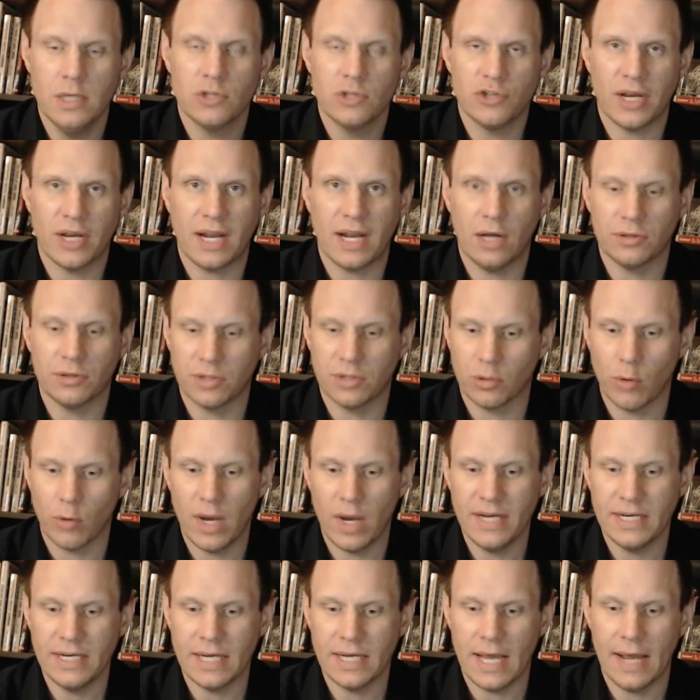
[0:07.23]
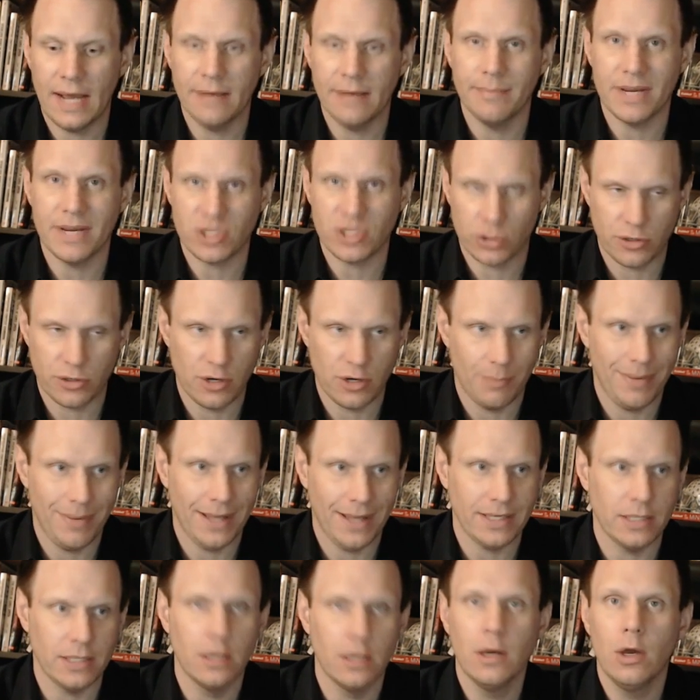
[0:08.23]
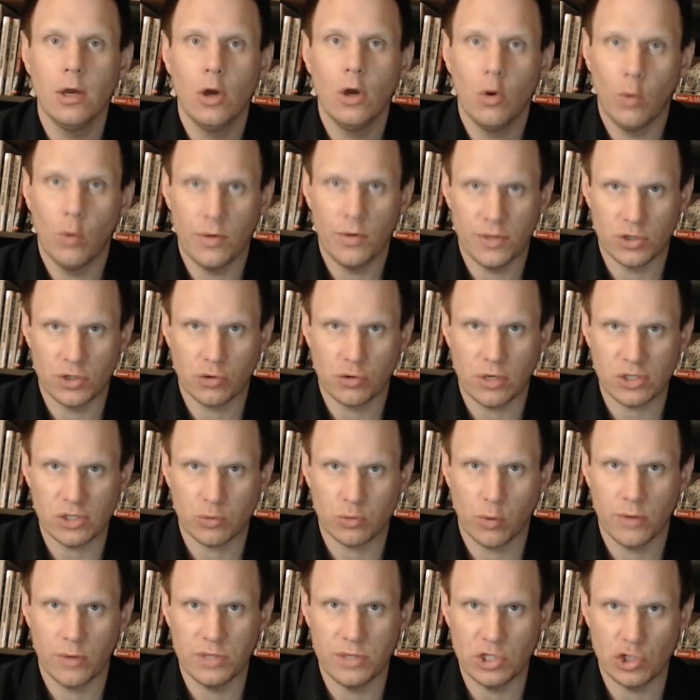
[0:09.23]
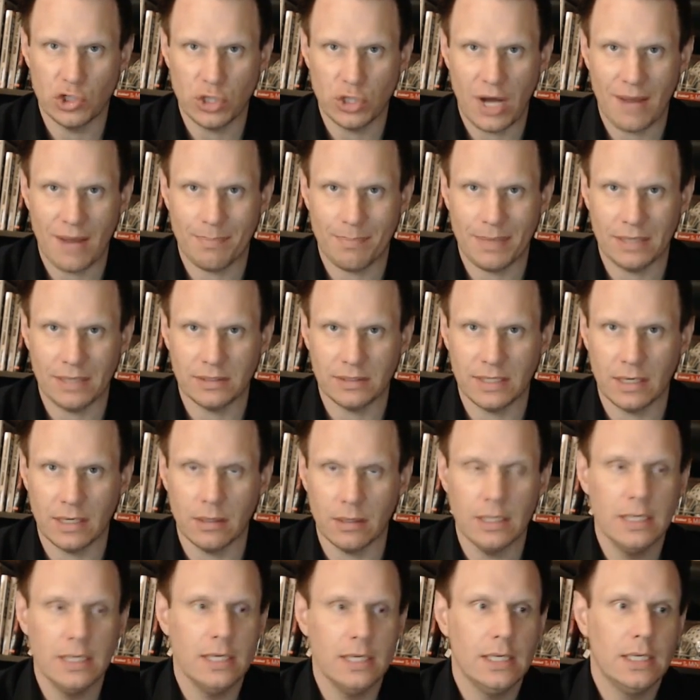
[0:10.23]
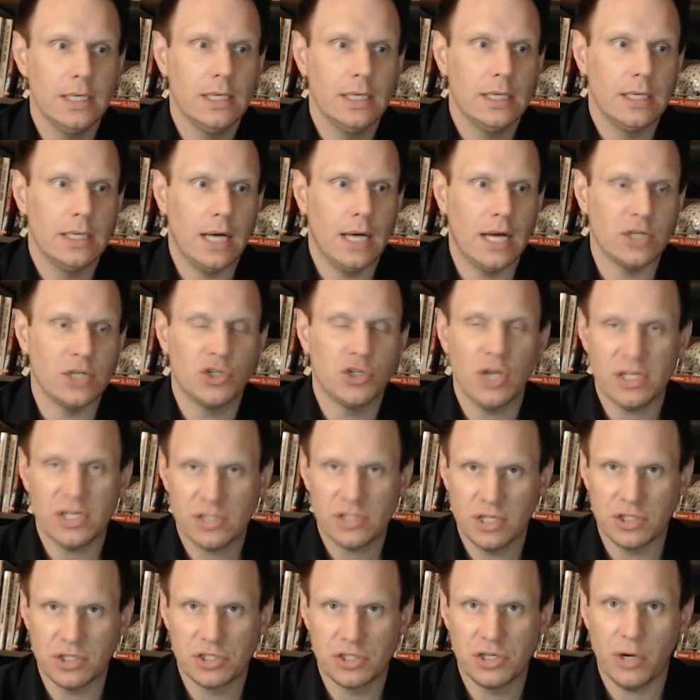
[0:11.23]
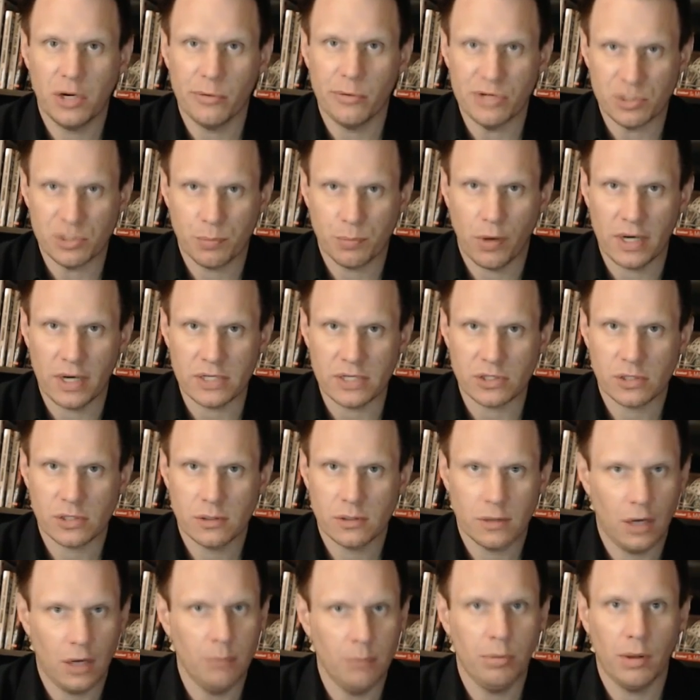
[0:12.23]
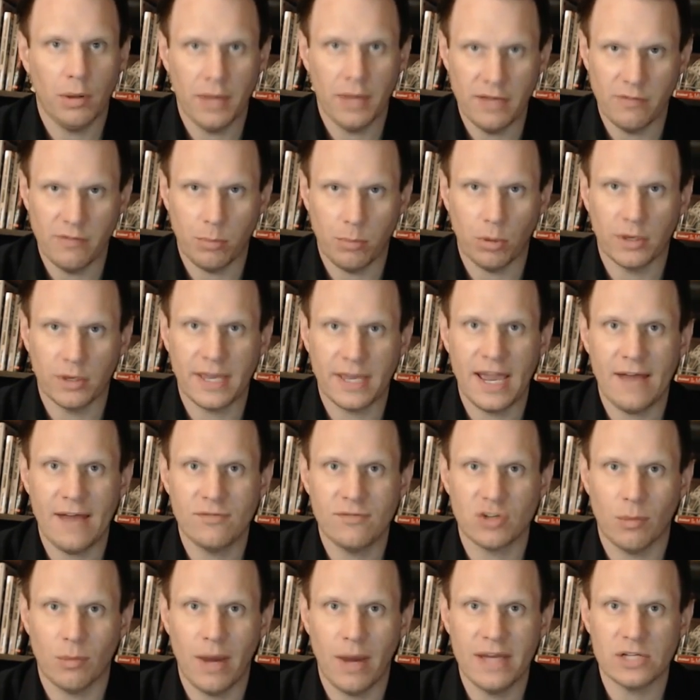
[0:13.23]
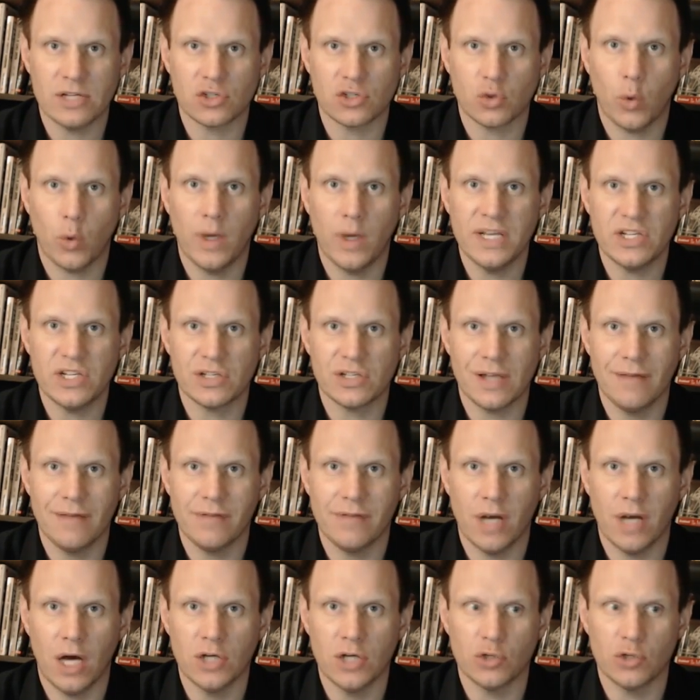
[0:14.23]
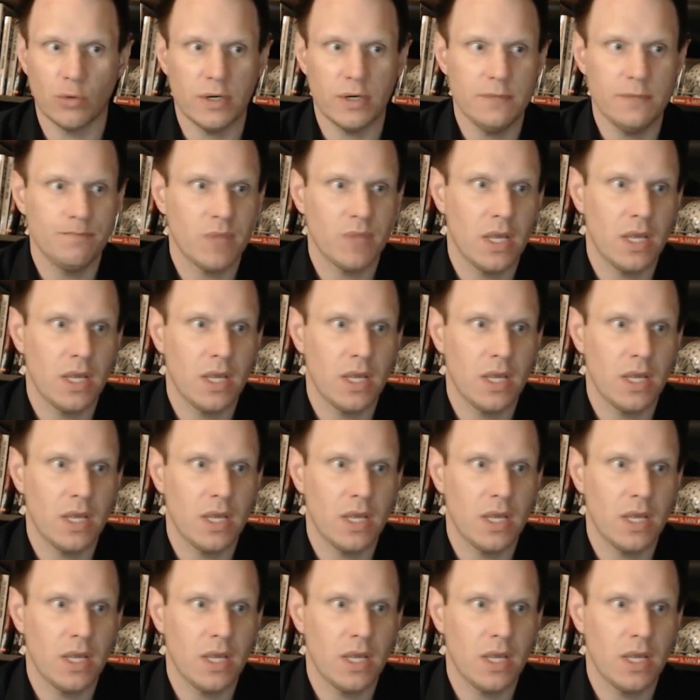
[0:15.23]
Check out their rating guide. Make sure you're betting with a trustworthy shop out there. Uh, adjusted series price, unbelievable. Cavs are minus 2,700.